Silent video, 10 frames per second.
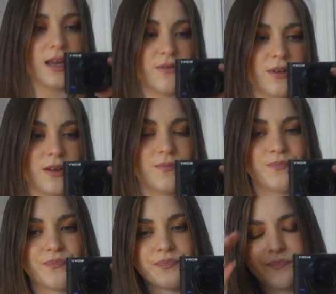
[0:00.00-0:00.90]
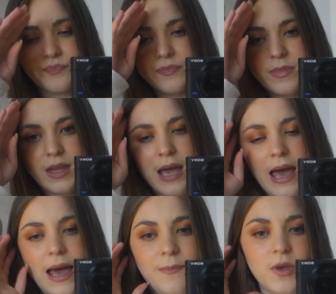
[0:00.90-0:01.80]
even.
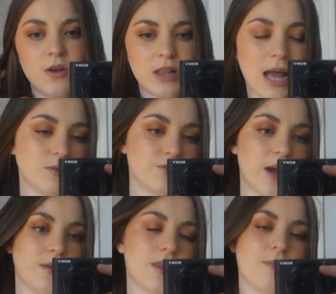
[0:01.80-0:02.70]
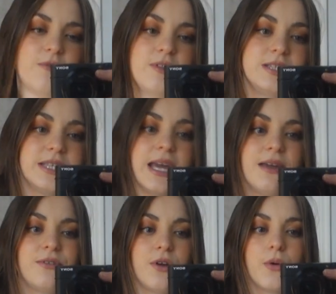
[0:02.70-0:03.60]
You could lounge around in them for the day
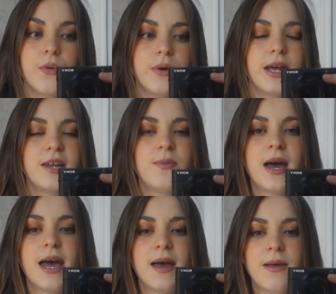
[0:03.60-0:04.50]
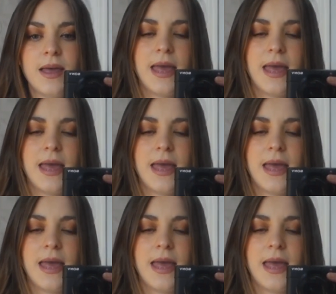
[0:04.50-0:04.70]
if you're not going anywhere.